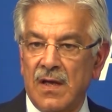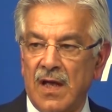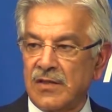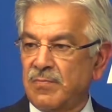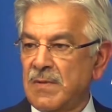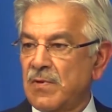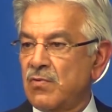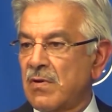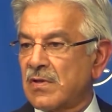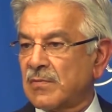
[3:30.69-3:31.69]
as people
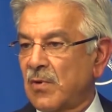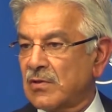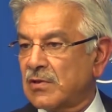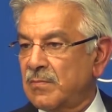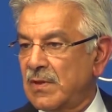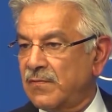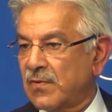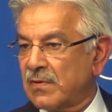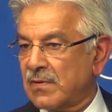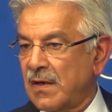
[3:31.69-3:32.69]
who are responsible
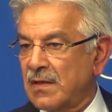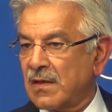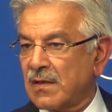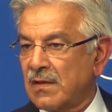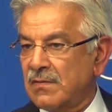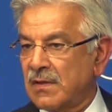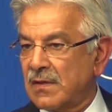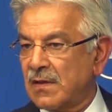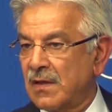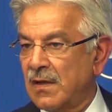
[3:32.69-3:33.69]
for running the country,